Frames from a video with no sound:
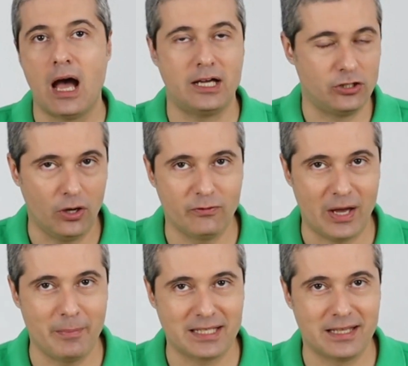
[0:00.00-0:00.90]
I don't know if
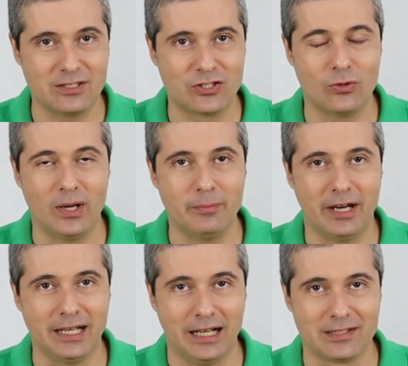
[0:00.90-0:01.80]
that makes sense to
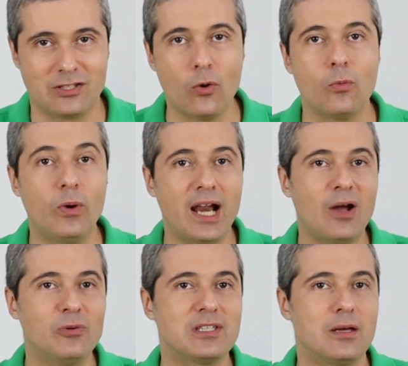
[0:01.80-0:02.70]
anybody else. So when
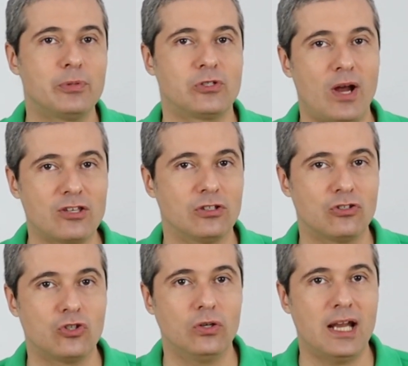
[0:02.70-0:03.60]
I was a postgraduate
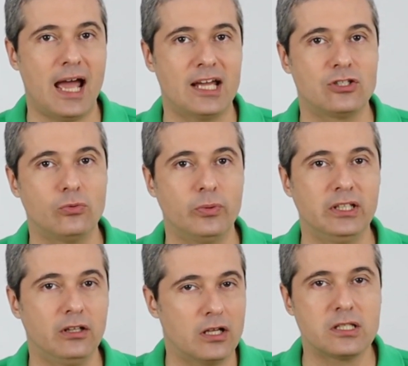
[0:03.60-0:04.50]
student, I had to
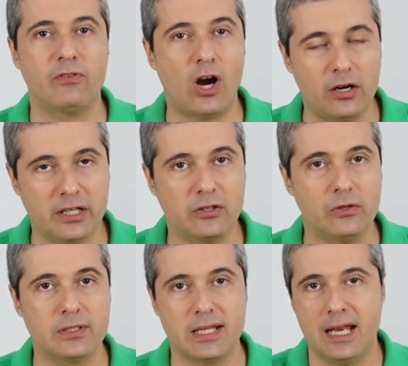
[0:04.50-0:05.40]
read lots of
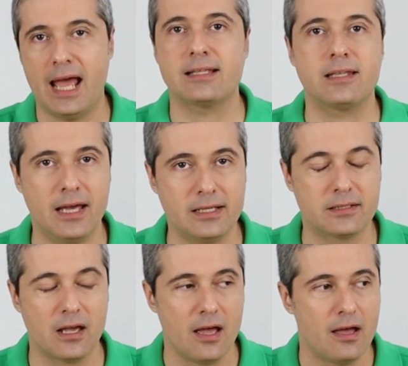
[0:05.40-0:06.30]
articles and
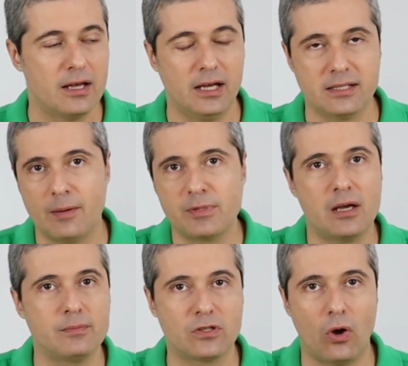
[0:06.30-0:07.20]
essays,
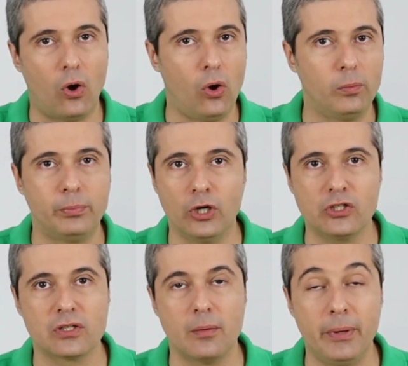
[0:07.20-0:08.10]
sometimes whole
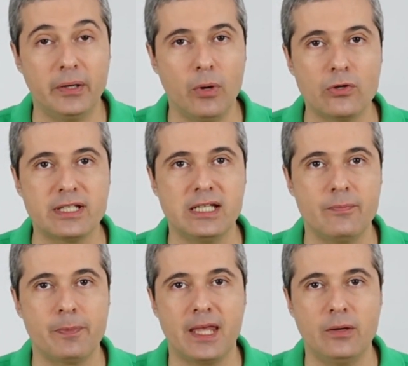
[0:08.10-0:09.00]
books, but
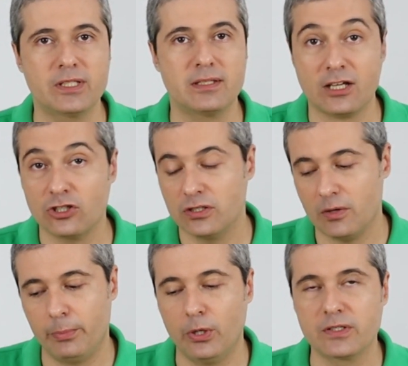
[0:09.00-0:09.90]
mostly it was sections
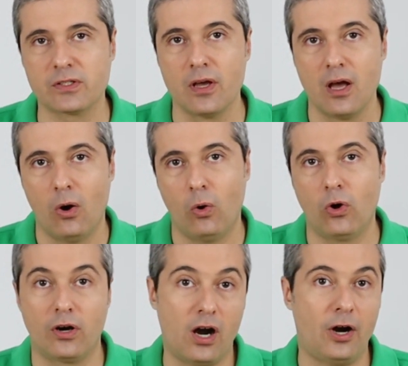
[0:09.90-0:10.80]
of books
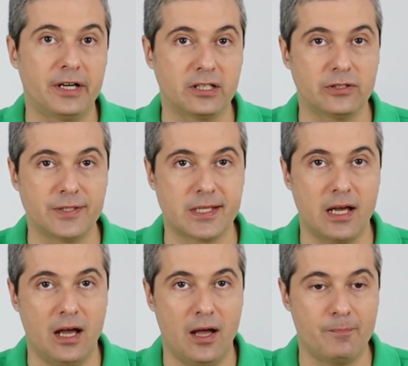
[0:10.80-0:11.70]
or articles
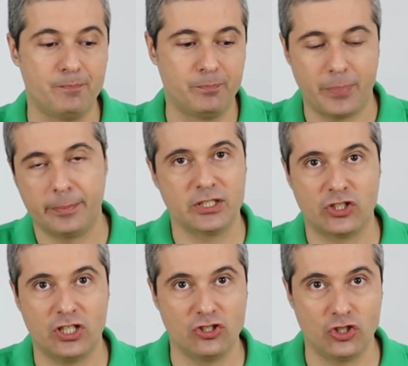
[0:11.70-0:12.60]

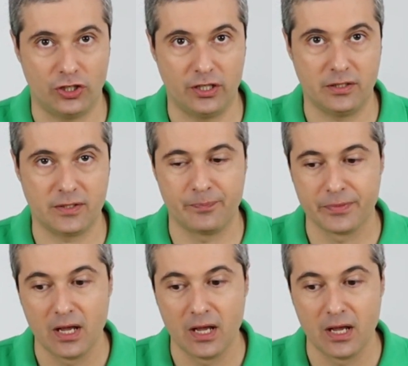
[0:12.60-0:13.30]
published in journals.